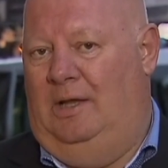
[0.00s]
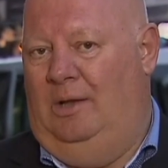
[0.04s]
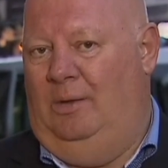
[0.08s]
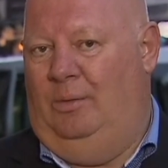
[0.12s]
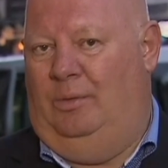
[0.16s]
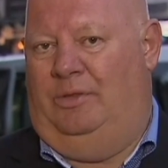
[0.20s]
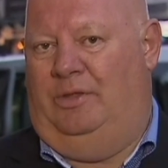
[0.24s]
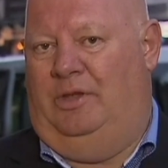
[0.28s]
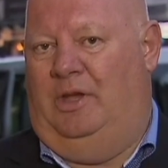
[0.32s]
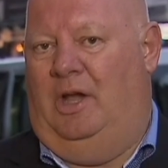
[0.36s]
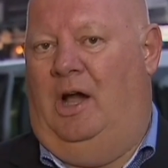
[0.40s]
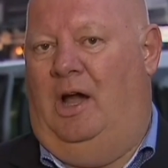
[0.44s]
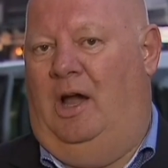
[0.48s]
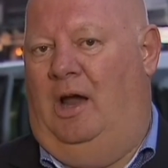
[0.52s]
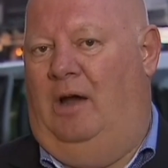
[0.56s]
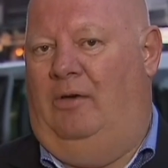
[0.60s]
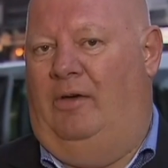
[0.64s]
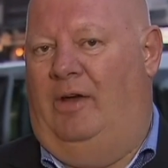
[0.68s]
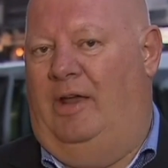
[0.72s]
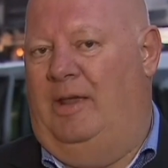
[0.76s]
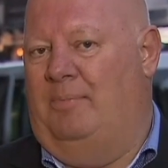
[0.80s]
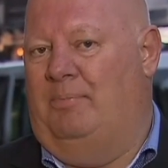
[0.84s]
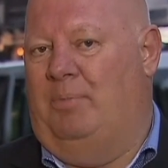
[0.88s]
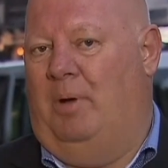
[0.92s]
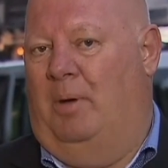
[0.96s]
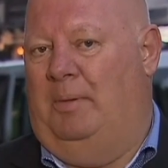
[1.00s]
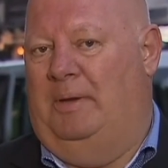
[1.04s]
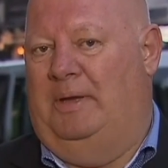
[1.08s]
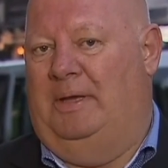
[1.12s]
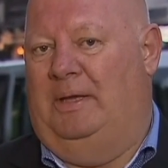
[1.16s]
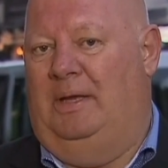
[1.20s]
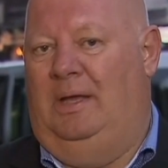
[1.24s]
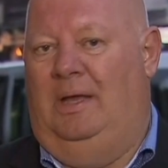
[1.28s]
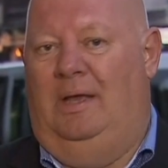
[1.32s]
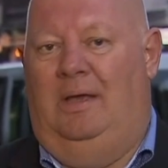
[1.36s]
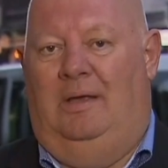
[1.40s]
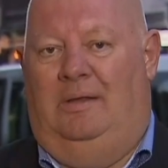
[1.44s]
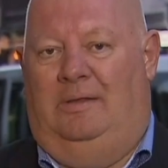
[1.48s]
with the IRA
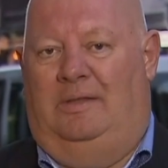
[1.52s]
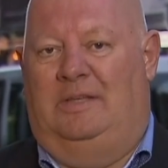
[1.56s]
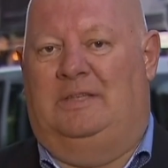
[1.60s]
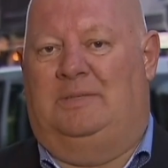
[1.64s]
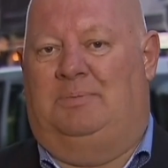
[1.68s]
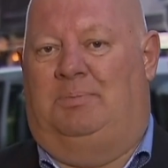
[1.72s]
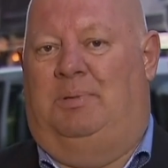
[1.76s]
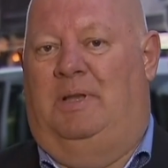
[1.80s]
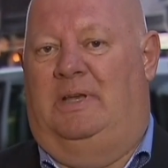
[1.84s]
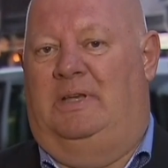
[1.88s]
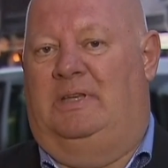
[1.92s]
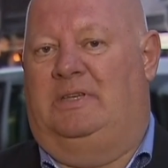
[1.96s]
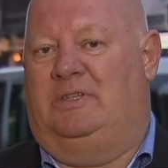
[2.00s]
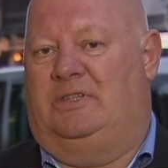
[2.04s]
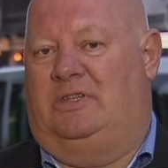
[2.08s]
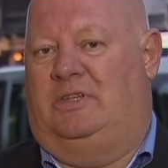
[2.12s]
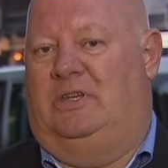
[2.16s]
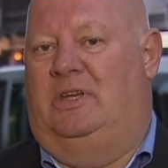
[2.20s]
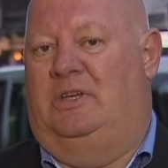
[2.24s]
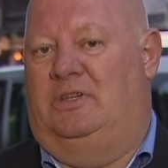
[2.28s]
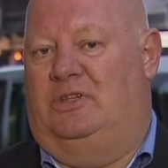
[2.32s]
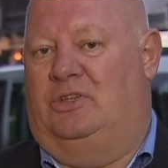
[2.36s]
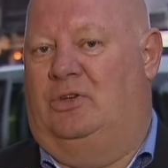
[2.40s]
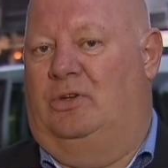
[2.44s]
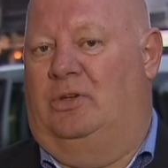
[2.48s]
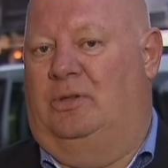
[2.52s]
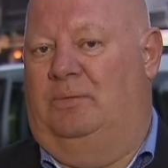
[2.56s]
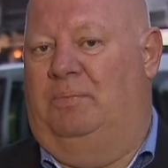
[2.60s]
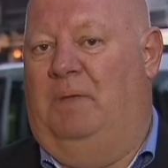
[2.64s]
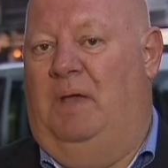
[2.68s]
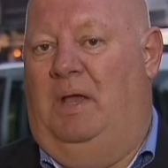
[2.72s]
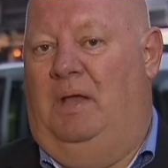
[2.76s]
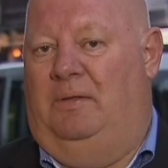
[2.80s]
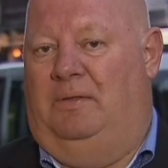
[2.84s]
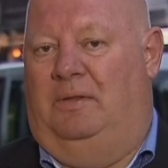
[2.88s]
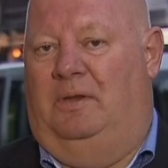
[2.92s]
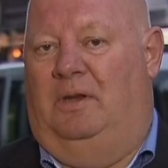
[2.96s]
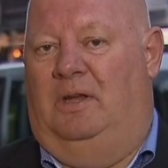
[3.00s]
bombing this place uh, during
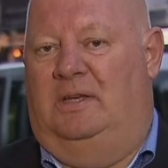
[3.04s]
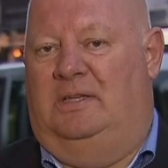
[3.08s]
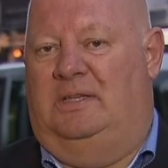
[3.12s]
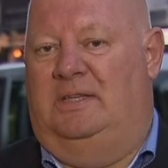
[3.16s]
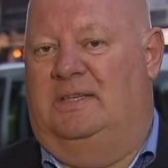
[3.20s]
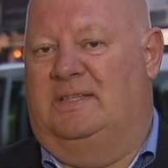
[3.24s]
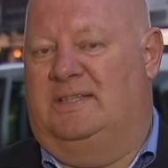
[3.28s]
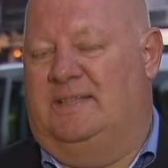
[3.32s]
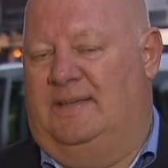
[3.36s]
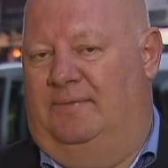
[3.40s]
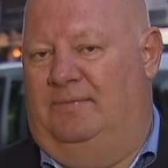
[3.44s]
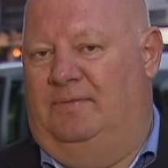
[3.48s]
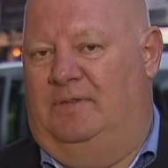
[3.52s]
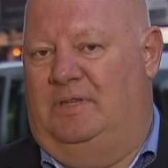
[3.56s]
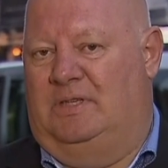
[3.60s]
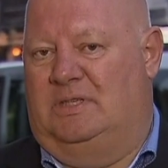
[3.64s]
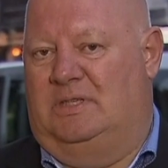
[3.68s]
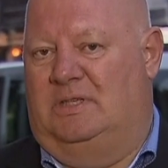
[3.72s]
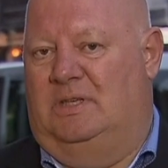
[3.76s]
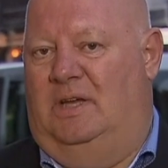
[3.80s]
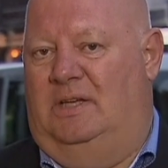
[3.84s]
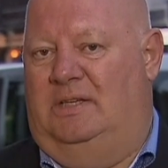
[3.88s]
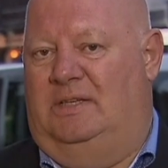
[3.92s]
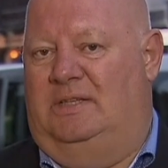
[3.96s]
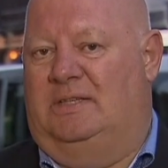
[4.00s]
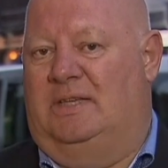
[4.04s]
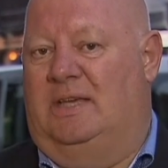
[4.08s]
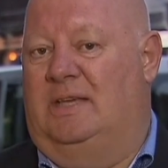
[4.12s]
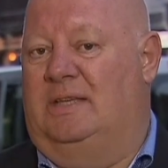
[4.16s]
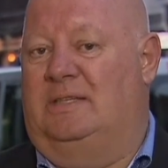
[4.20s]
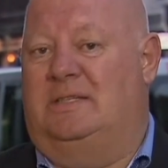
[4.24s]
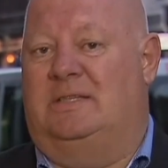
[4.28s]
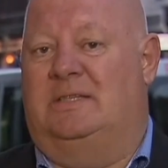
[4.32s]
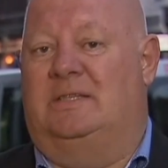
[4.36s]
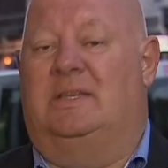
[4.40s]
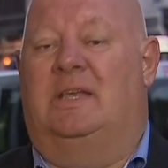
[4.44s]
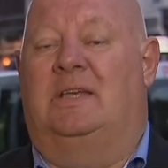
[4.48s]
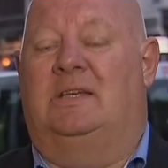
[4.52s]
the 1970s and
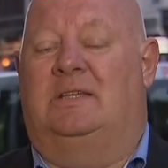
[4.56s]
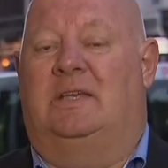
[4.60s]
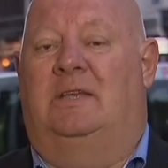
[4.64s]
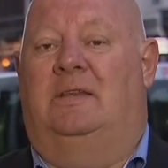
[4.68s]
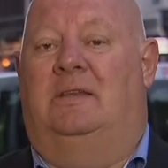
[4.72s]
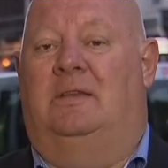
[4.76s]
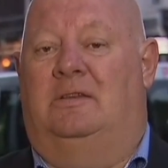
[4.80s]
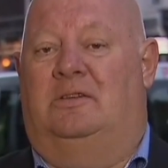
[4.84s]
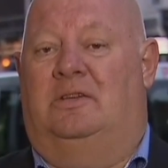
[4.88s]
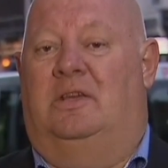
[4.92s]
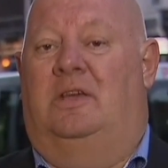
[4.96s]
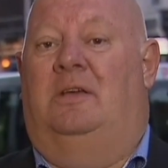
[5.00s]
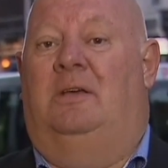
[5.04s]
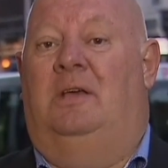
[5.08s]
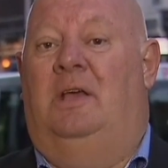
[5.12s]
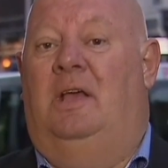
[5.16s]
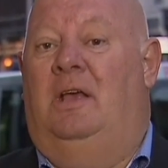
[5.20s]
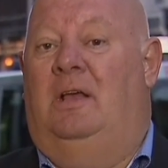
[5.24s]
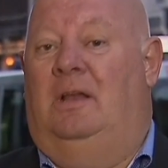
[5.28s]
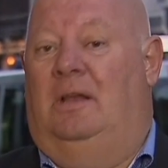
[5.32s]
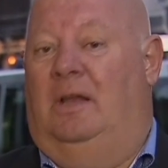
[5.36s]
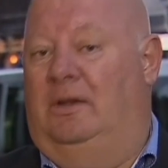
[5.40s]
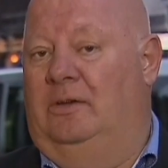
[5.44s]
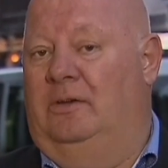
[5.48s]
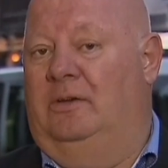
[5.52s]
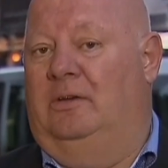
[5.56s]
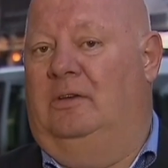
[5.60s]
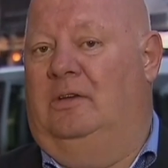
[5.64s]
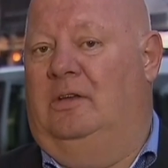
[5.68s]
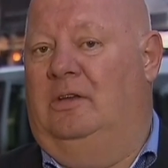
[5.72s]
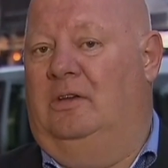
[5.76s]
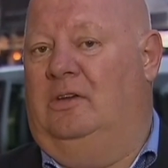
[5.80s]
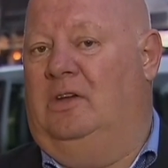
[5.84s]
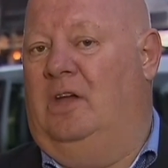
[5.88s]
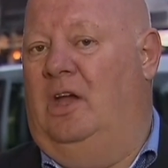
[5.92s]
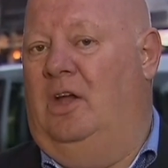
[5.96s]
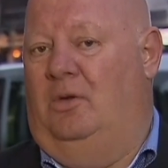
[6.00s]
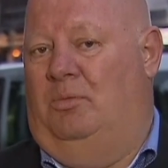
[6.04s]
1980s, and they say that uh, London
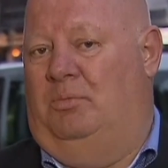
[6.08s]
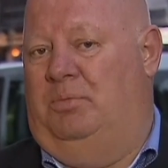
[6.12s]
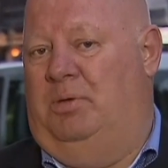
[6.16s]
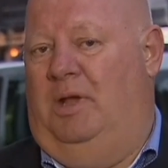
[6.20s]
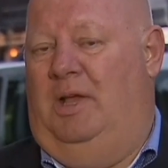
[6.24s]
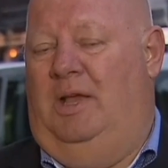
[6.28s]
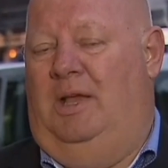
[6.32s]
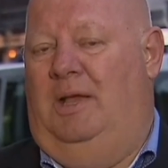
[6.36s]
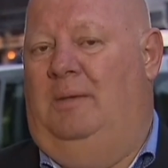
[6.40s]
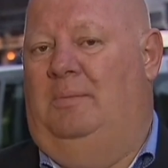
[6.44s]
can cope.